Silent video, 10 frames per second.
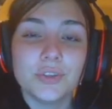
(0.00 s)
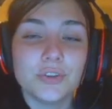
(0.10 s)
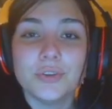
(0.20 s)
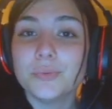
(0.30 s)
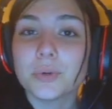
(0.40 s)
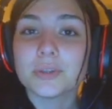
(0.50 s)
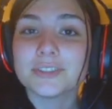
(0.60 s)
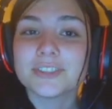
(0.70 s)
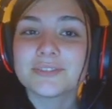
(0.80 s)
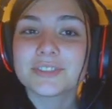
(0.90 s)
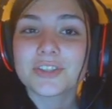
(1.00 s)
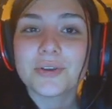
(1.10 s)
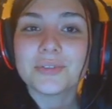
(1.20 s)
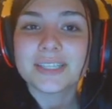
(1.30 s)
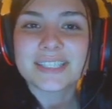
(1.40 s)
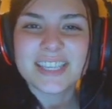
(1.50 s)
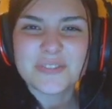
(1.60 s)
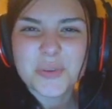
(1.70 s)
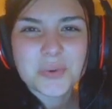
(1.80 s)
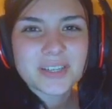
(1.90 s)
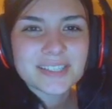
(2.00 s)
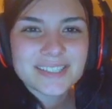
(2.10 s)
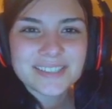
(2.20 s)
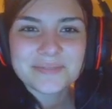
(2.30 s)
your new world. So let's see if it worked.